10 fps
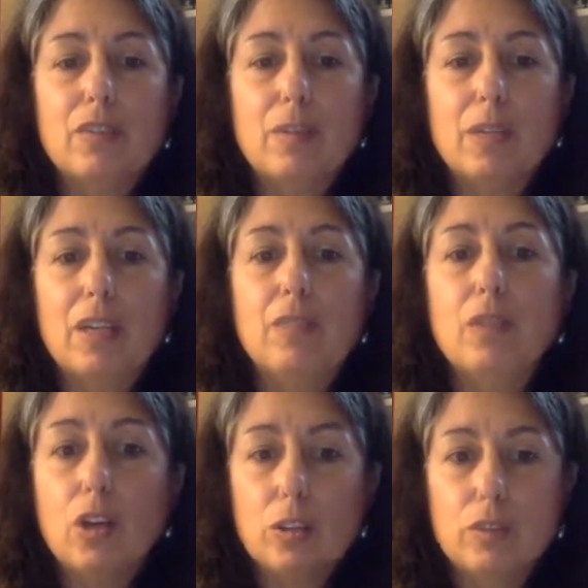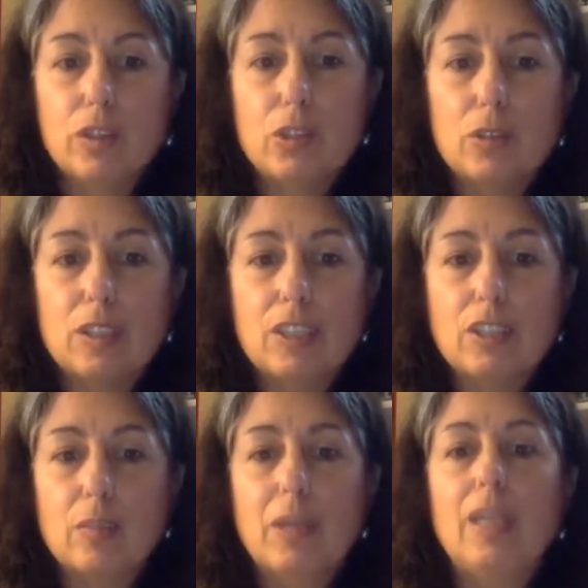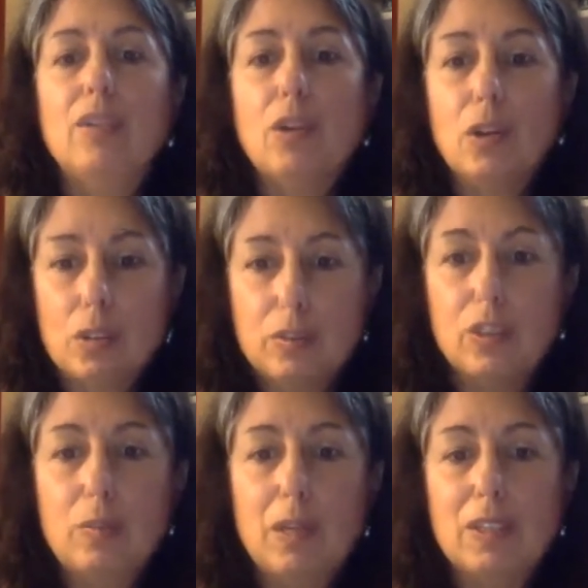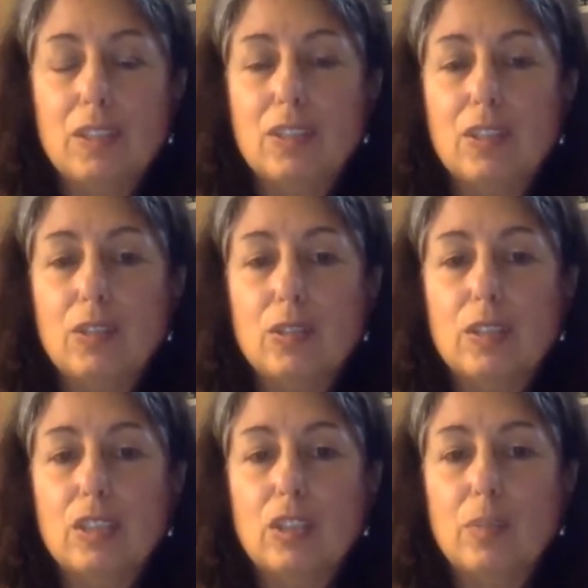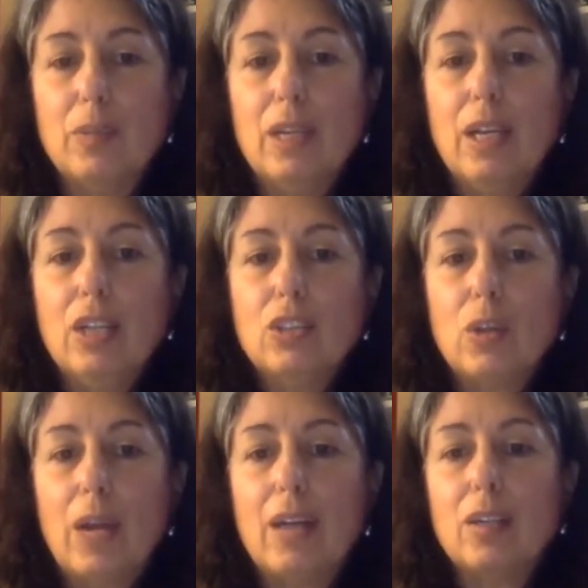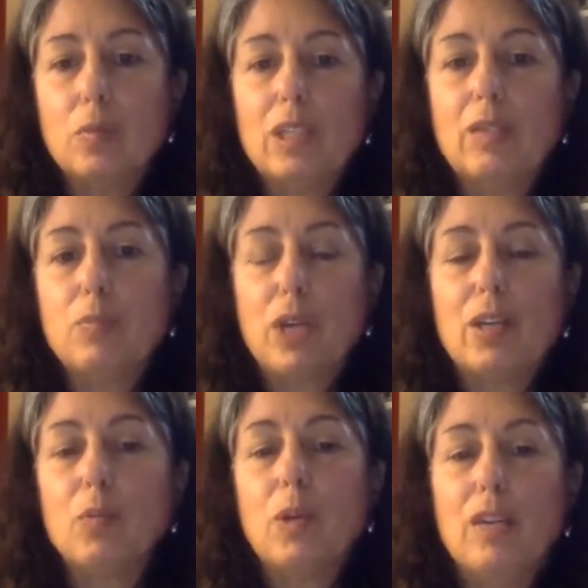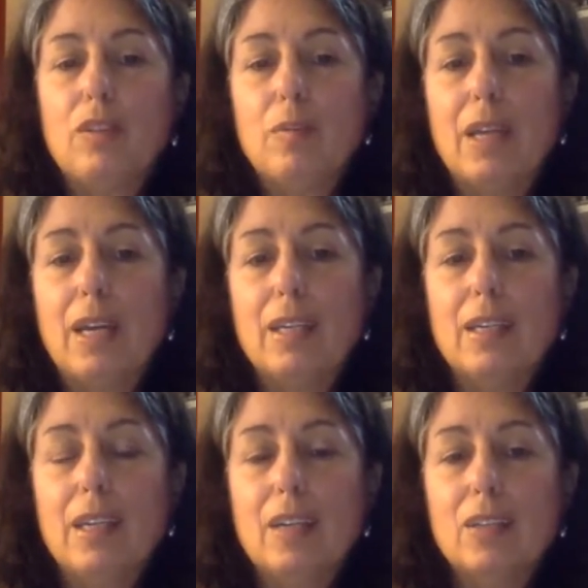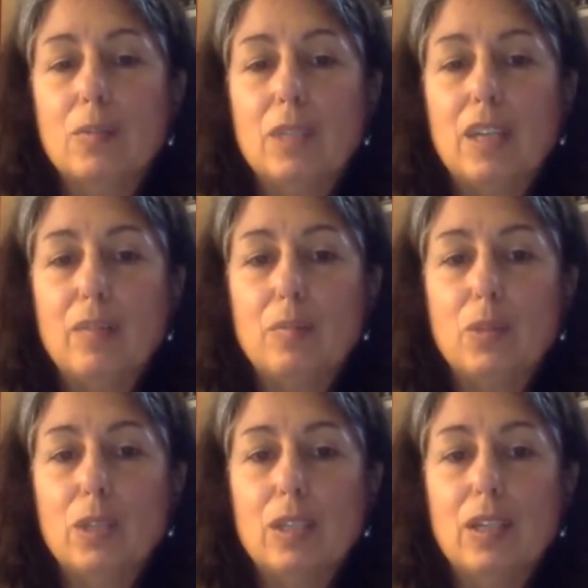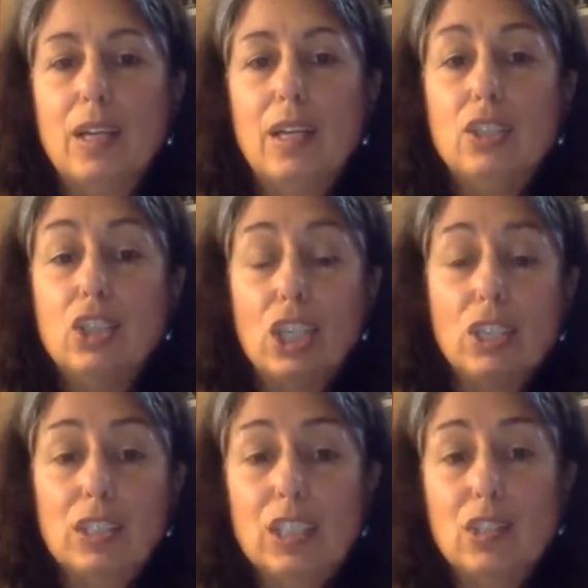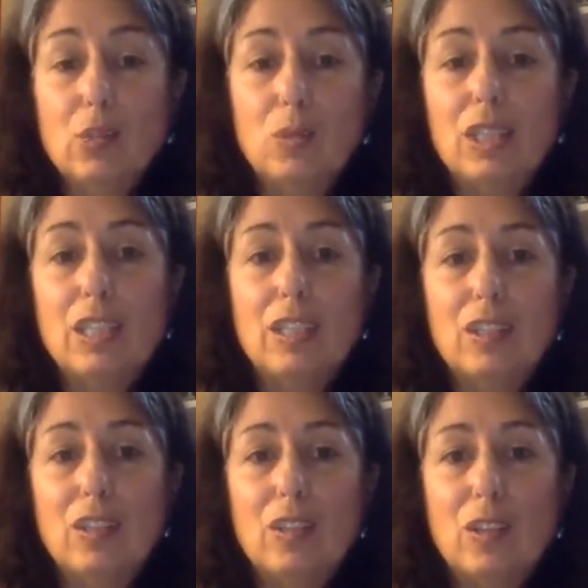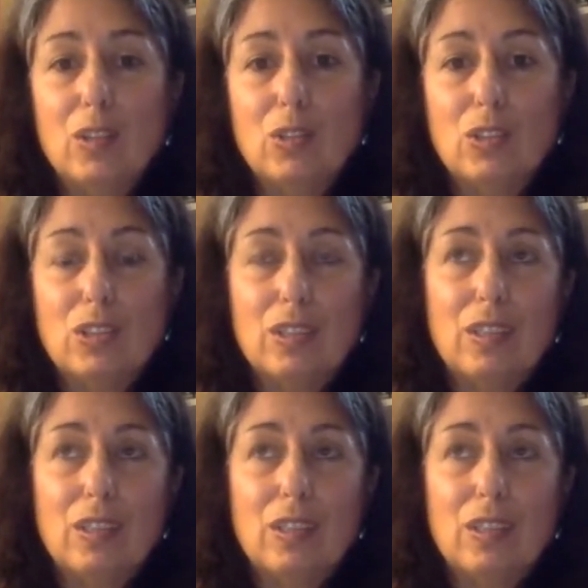from a kind of over-tourism and over-dependence on tourism. So how can we break away from that, and how can we have more justice within those